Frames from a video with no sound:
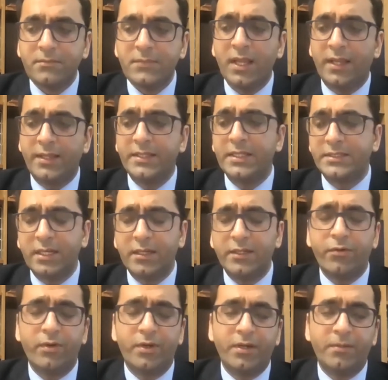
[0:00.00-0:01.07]
I think there's still
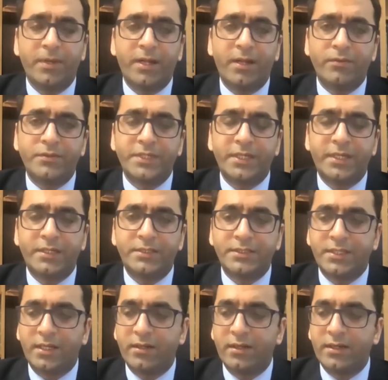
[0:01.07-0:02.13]
to learn, but I would say it's
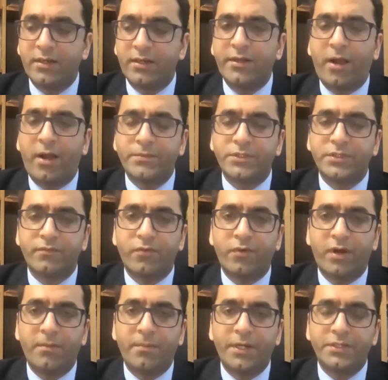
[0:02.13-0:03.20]
still an option for
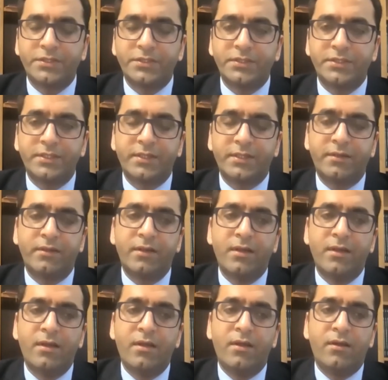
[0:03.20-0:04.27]
our patients. And then
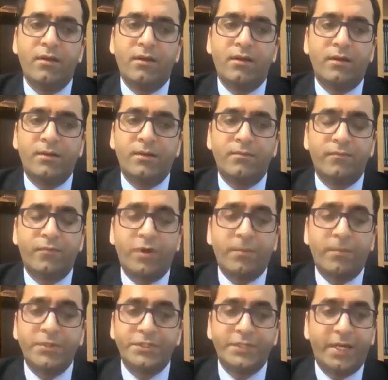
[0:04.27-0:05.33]
uh, for
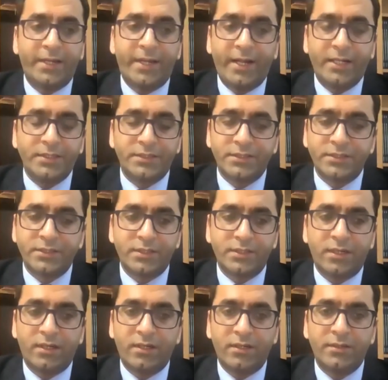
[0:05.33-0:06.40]
upper GI cancers,
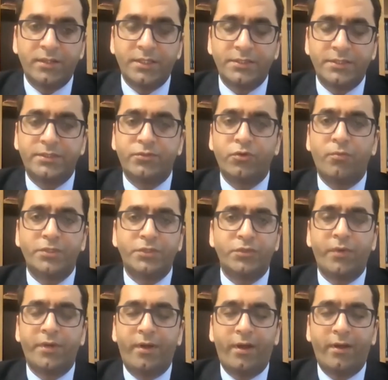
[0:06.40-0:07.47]
uh, there's so much
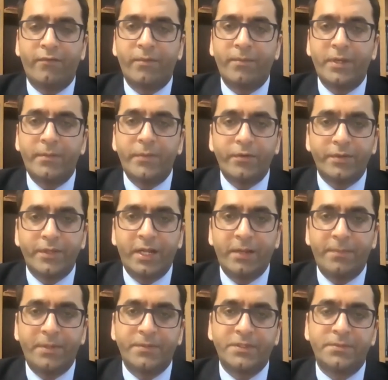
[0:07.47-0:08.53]
going on from an
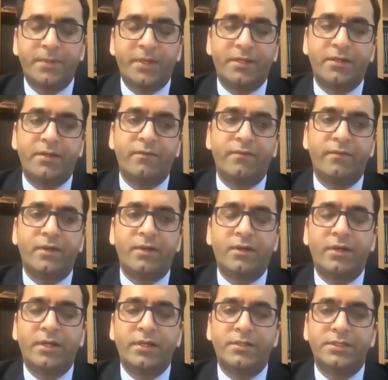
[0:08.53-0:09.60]
immunotherapy perspective. Uh,
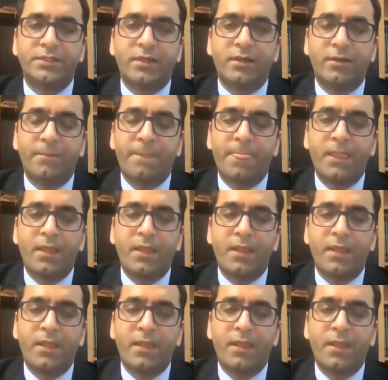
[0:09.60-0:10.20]
it's um,